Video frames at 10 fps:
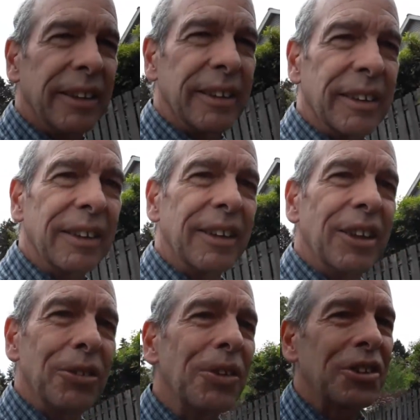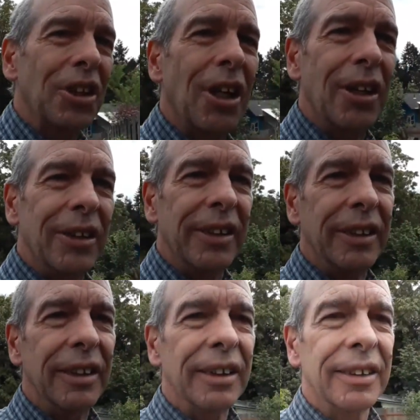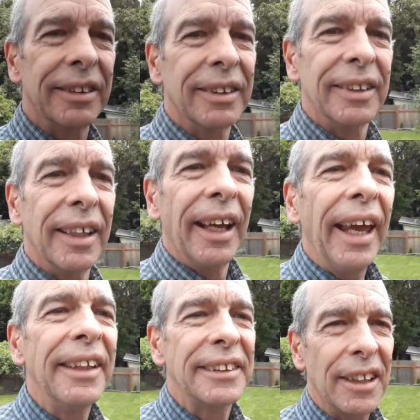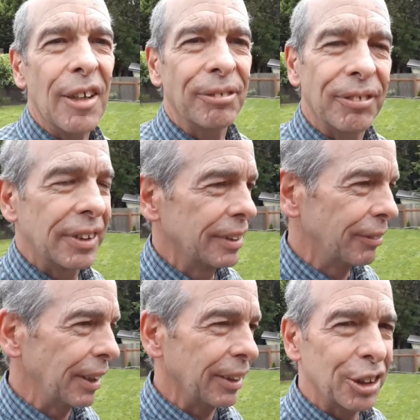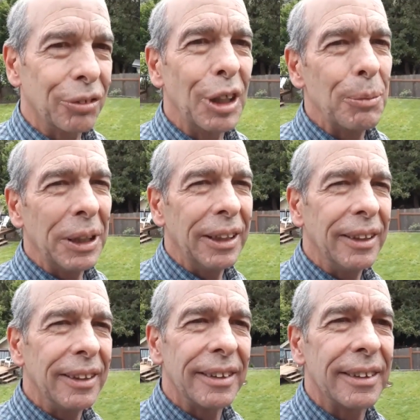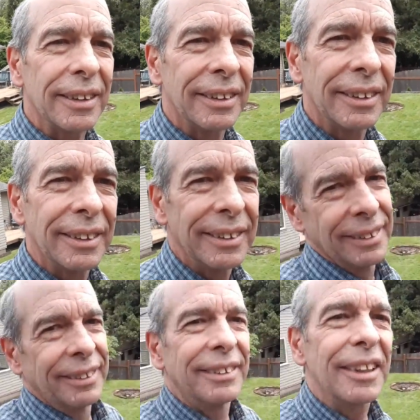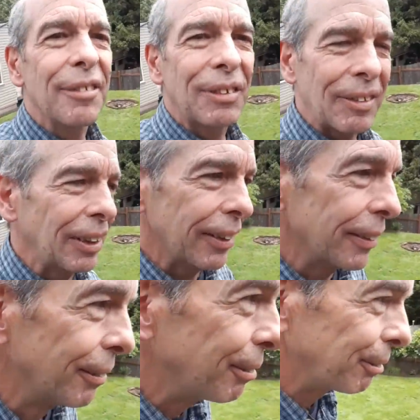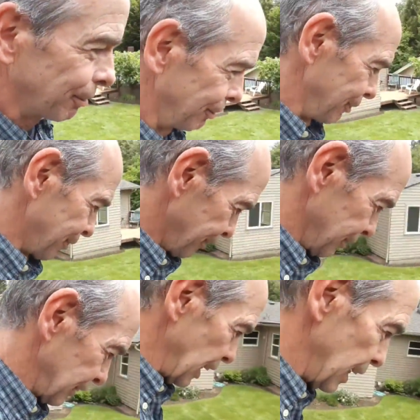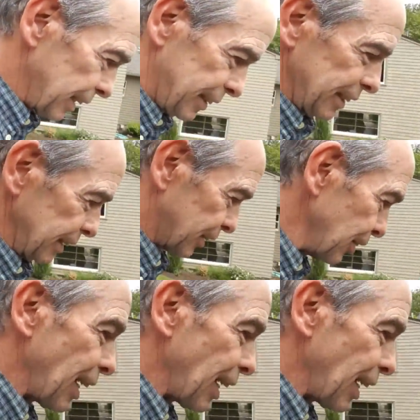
and Swiss chard and stuff. What else? Green beans, stuff out there. Let's see. So